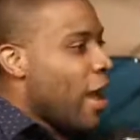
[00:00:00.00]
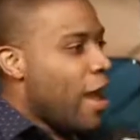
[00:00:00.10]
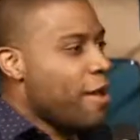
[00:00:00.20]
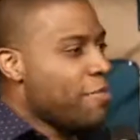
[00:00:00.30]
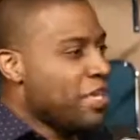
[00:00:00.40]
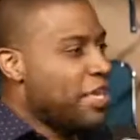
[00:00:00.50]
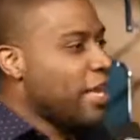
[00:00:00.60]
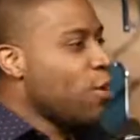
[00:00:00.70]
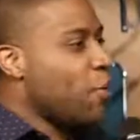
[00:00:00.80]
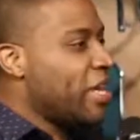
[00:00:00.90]
I'm in
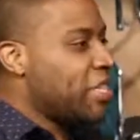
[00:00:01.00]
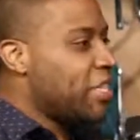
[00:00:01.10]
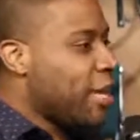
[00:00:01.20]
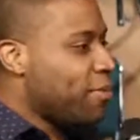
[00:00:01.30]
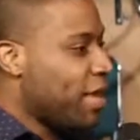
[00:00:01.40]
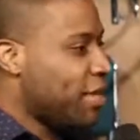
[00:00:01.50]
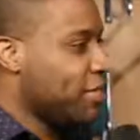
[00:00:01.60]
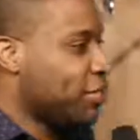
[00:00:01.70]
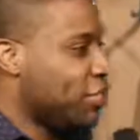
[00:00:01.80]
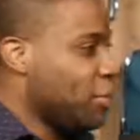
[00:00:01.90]
getaway shape, ladies
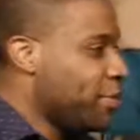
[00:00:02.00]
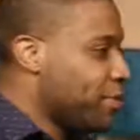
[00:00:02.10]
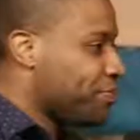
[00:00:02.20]
and gentlemen.